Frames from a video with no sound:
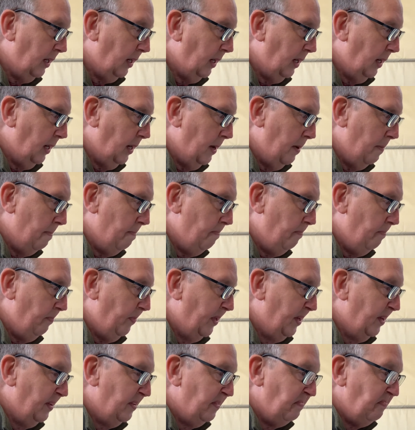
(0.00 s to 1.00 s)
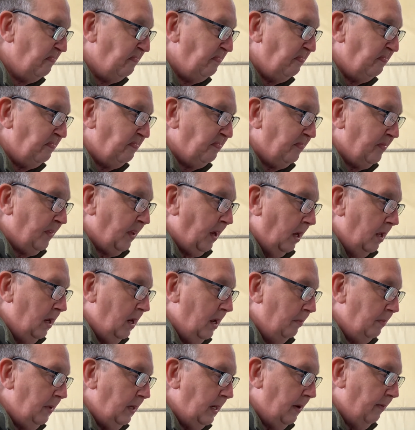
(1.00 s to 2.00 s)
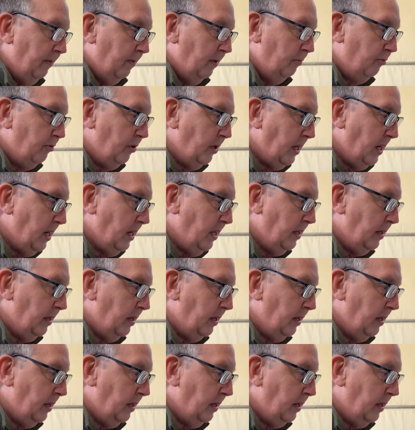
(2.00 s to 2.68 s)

let me have a read